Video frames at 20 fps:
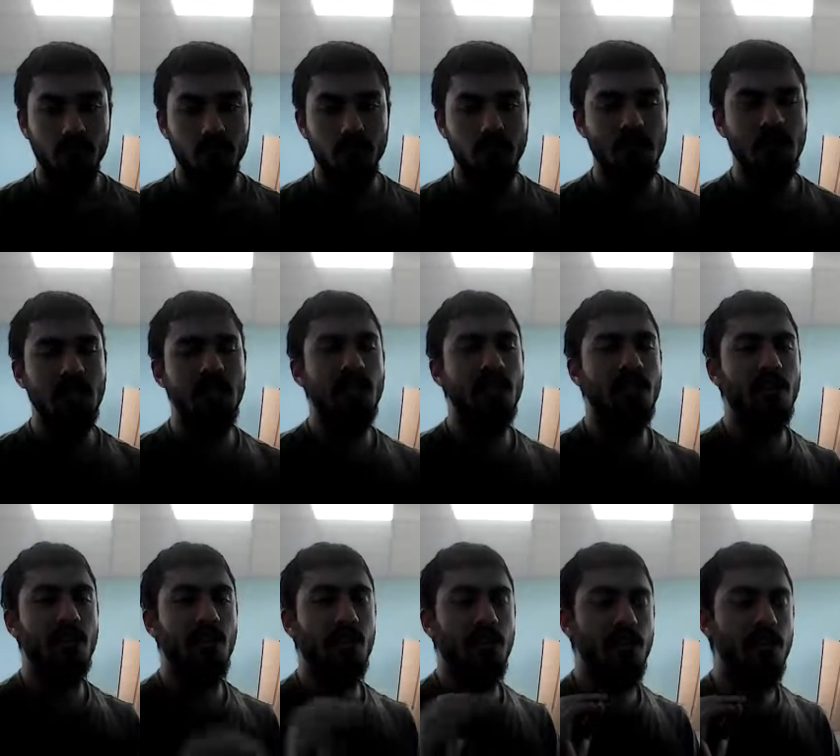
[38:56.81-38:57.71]
This is
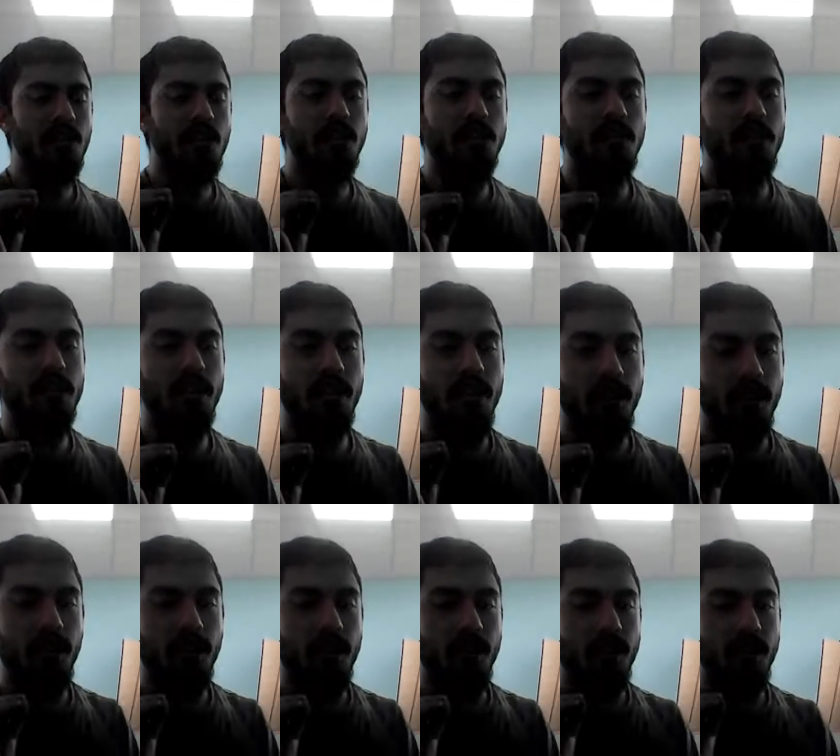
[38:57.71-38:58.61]

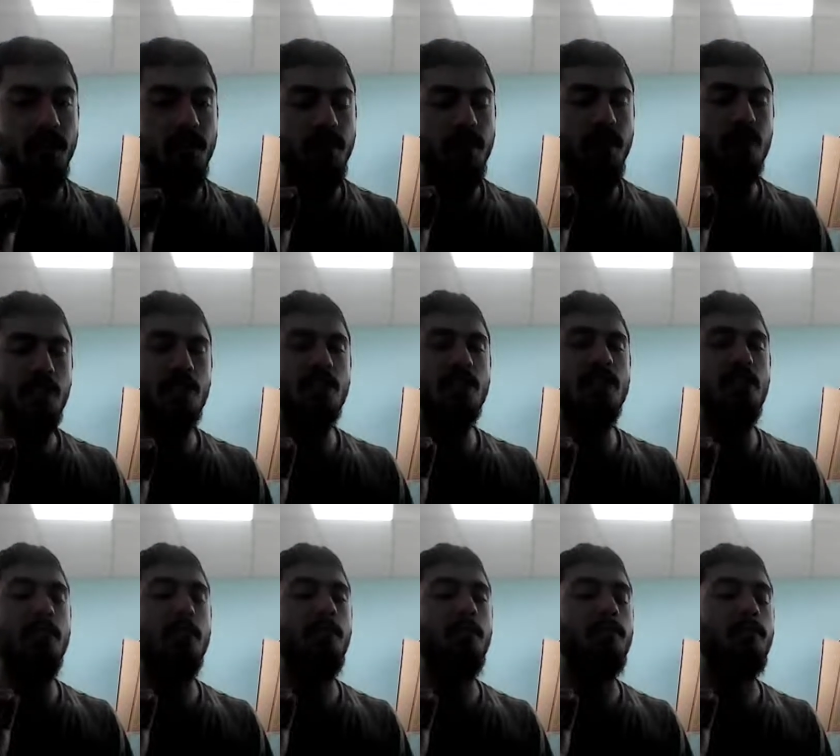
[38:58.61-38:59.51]
the
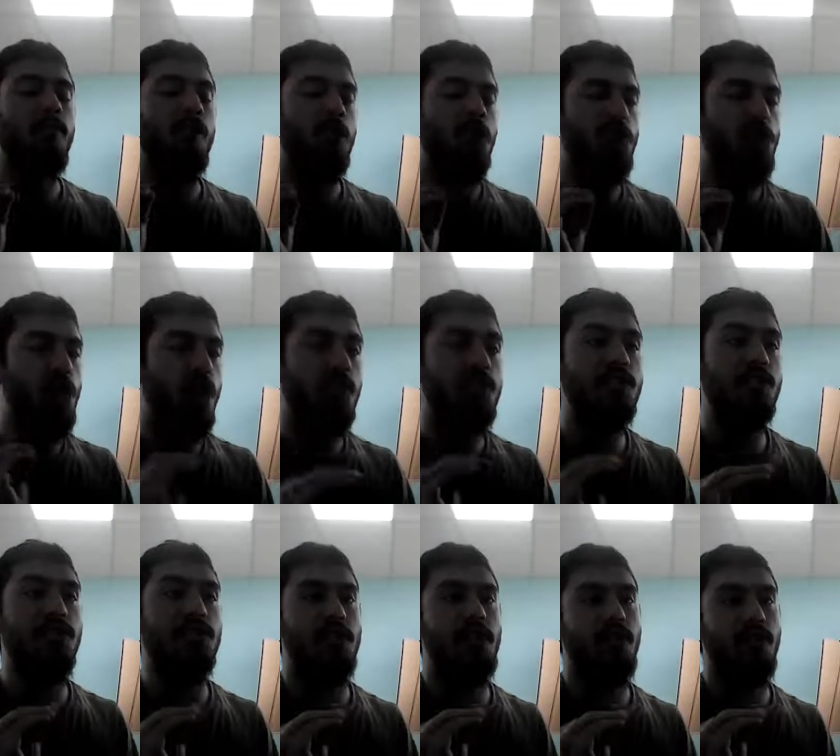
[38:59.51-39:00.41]

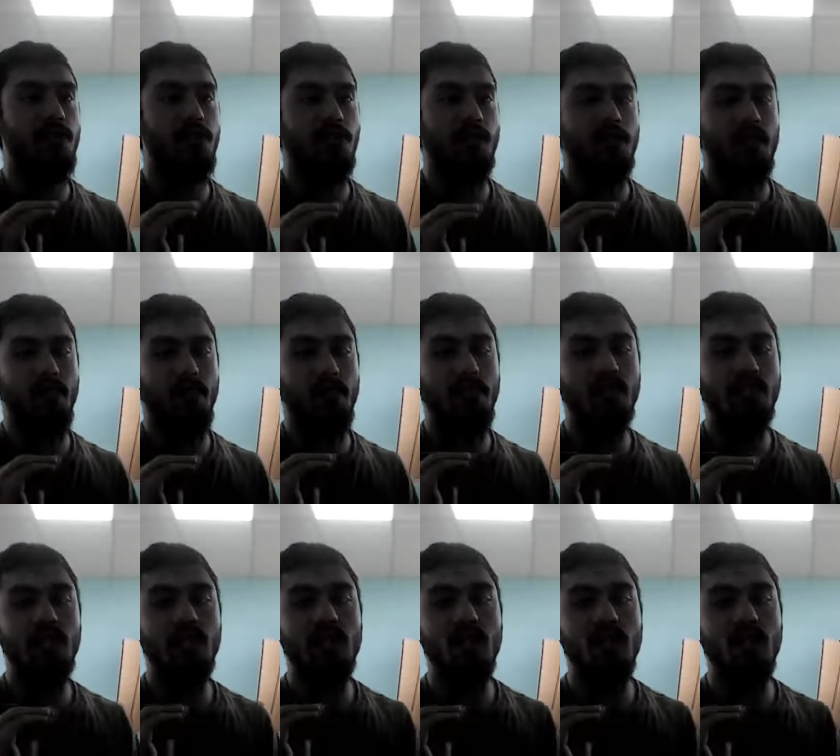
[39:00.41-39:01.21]
justice of Islam. This is